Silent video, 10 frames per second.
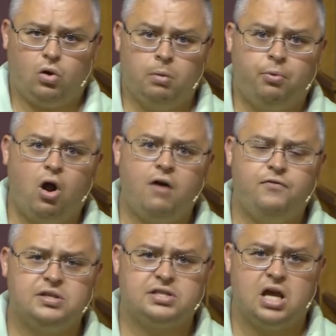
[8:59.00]

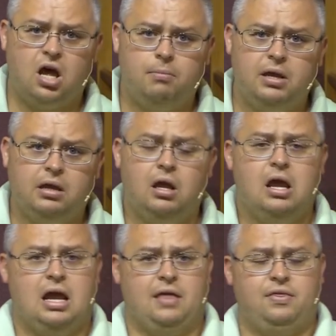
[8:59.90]
prophets coming,
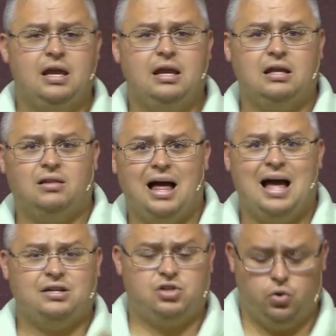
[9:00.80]
and then he
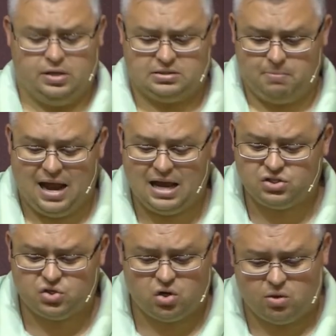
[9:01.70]
lied to his
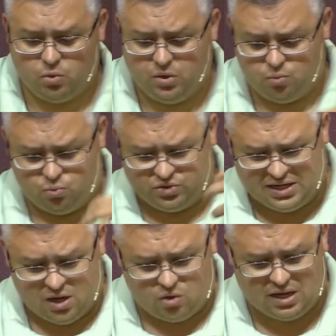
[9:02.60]
master, and we
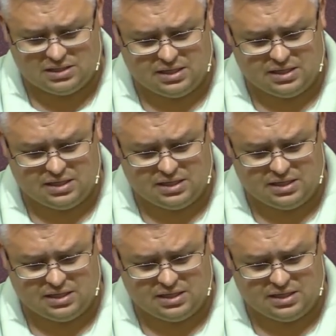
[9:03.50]
see all kinds of